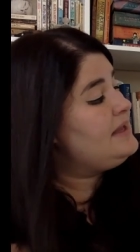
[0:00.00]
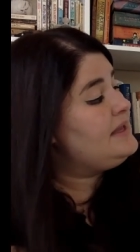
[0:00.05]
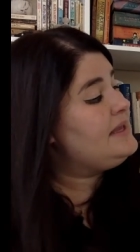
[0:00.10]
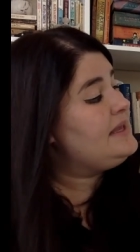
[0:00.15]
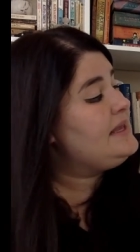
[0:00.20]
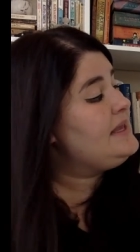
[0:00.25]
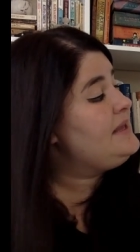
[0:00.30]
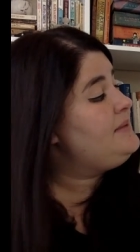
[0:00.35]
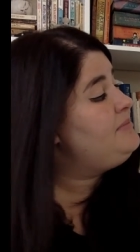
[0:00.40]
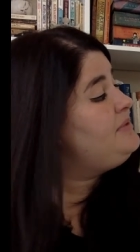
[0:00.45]

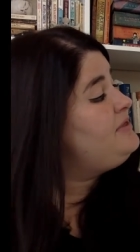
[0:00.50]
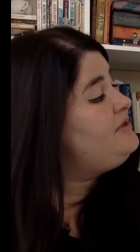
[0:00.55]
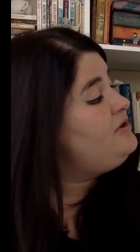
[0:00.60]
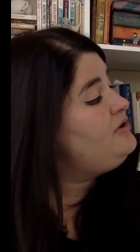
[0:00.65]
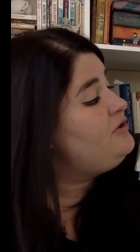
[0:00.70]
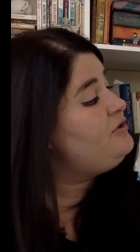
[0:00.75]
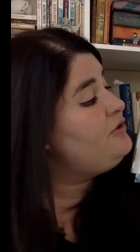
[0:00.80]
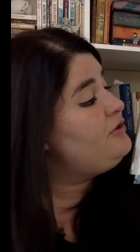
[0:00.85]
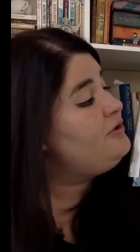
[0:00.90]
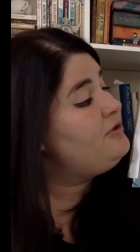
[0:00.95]
Keep
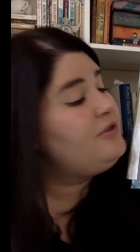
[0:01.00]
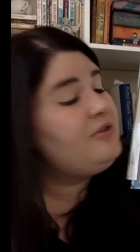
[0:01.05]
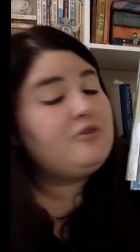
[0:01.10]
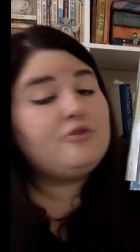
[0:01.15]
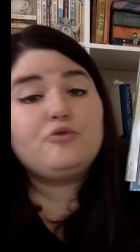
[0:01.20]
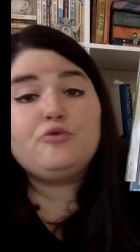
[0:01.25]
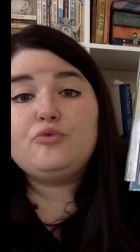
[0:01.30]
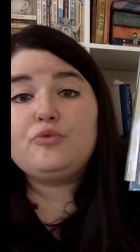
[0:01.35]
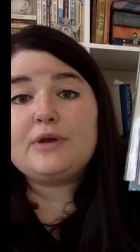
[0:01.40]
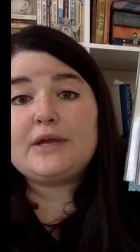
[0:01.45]
the earth
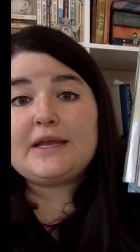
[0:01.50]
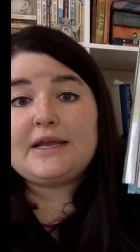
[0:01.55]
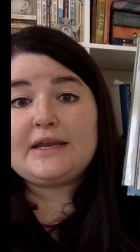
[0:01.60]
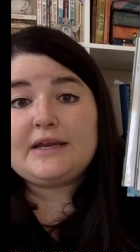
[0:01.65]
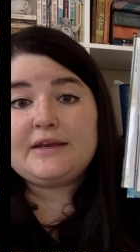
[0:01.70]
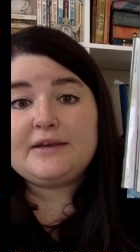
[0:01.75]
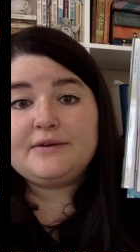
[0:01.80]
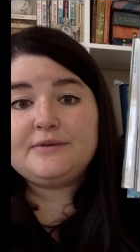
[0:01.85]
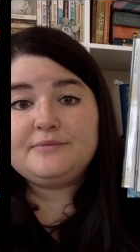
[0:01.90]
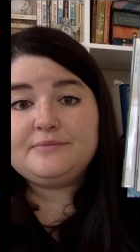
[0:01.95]

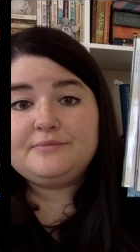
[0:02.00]
green.